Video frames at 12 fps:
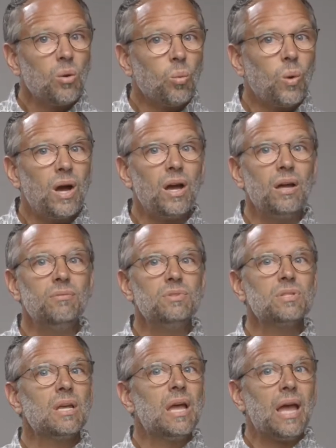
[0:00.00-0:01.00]

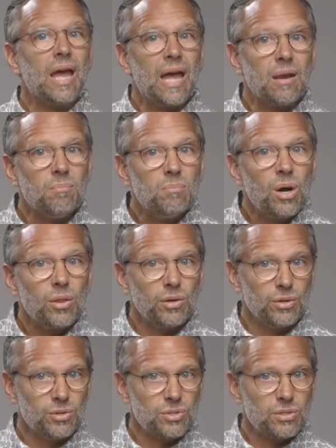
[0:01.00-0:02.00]
wives and
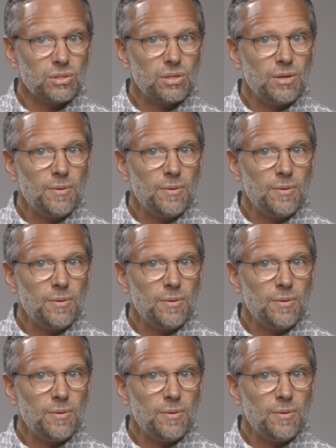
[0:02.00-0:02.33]
mothers.